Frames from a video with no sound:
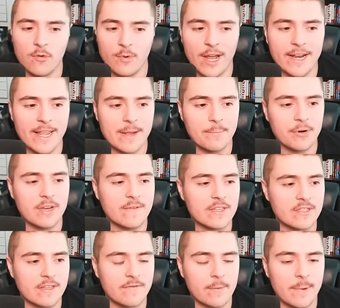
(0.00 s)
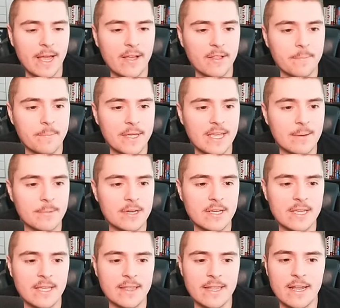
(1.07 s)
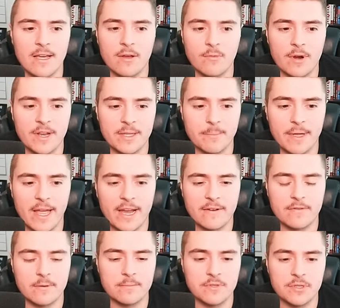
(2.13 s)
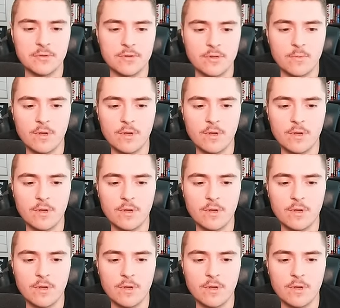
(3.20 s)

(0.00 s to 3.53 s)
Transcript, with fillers: right end previously from Alabama and then a running back from Duke.